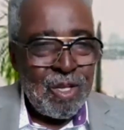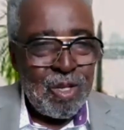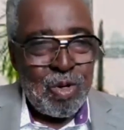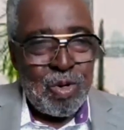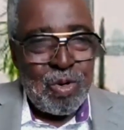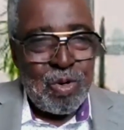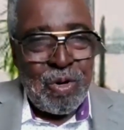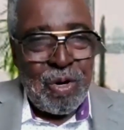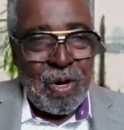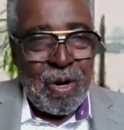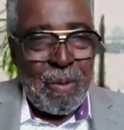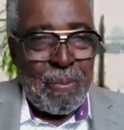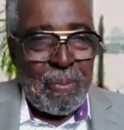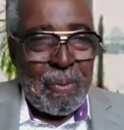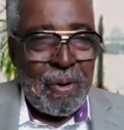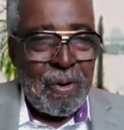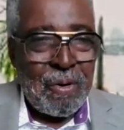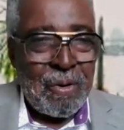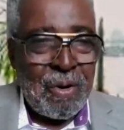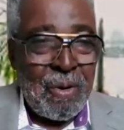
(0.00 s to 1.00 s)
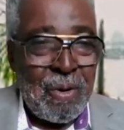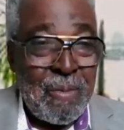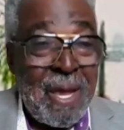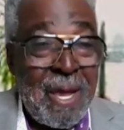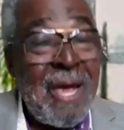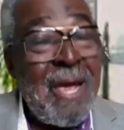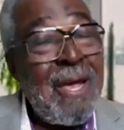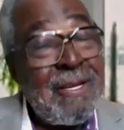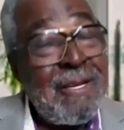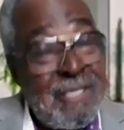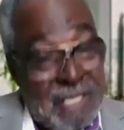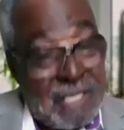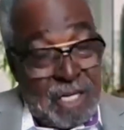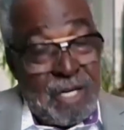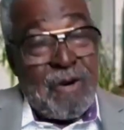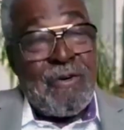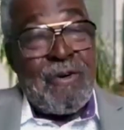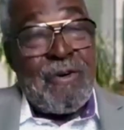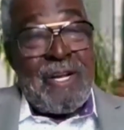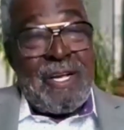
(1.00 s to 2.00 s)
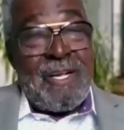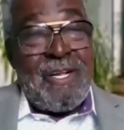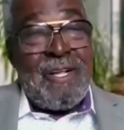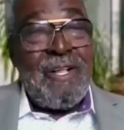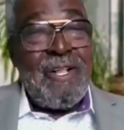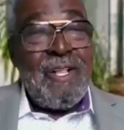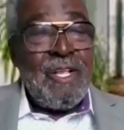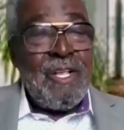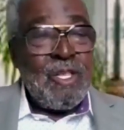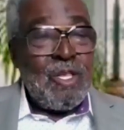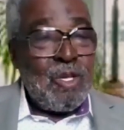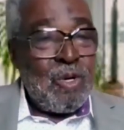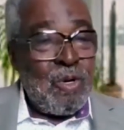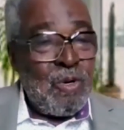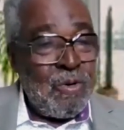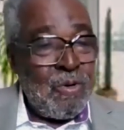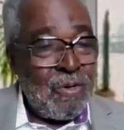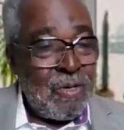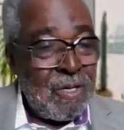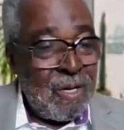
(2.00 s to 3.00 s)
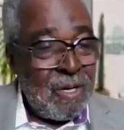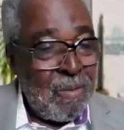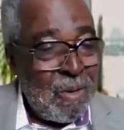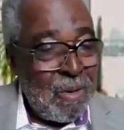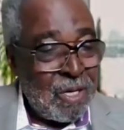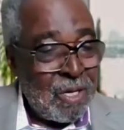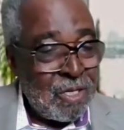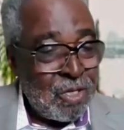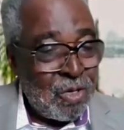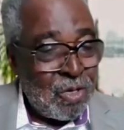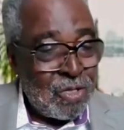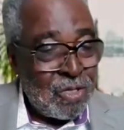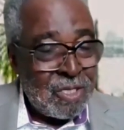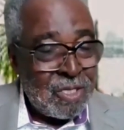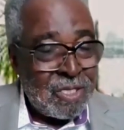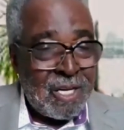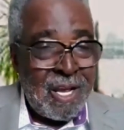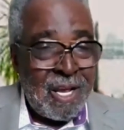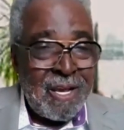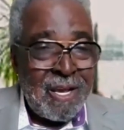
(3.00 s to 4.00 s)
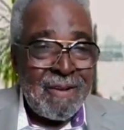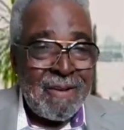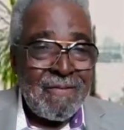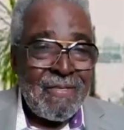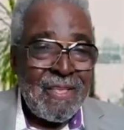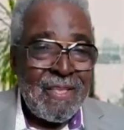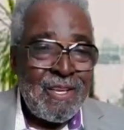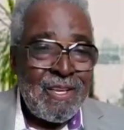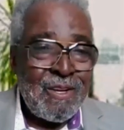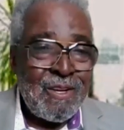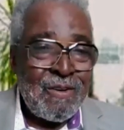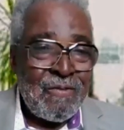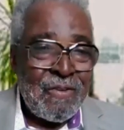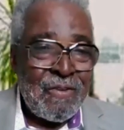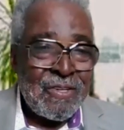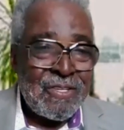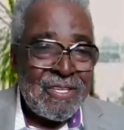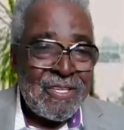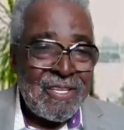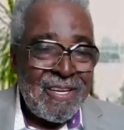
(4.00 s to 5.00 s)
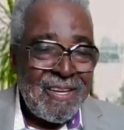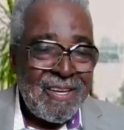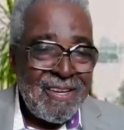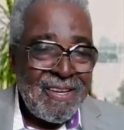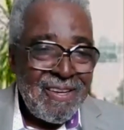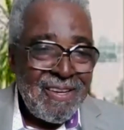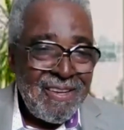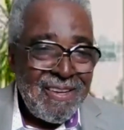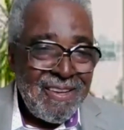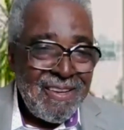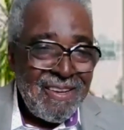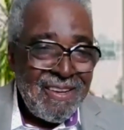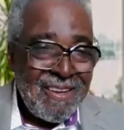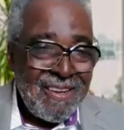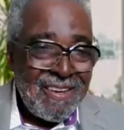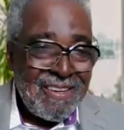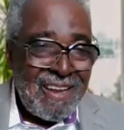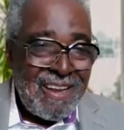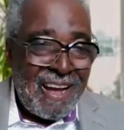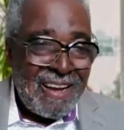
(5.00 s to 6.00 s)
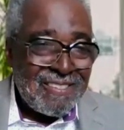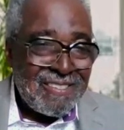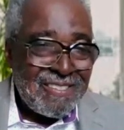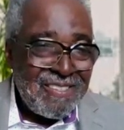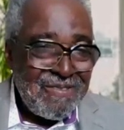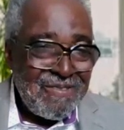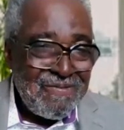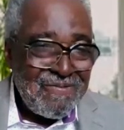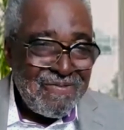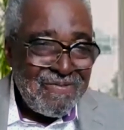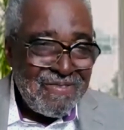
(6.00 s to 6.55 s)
through her program and generally through the Middle Georgia State University. Doctor?